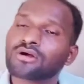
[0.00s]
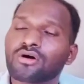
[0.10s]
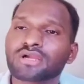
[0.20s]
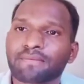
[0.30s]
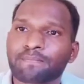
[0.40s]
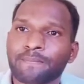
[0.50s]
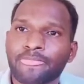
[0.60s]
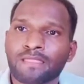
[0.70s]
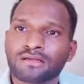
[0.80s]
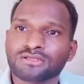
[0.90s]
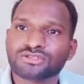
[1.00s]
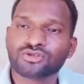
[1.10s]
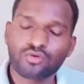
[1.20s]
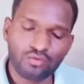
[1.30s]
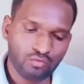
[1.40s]
Okay,
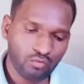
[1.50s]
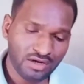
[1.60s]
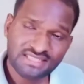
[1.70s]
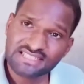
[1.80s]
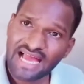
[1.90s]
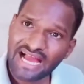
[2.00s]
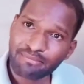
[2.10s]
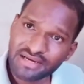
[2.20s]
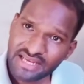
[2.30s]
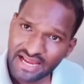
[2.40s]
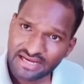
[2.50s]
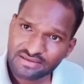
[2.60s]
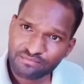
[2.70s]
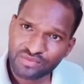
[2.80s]
so what is the habitat?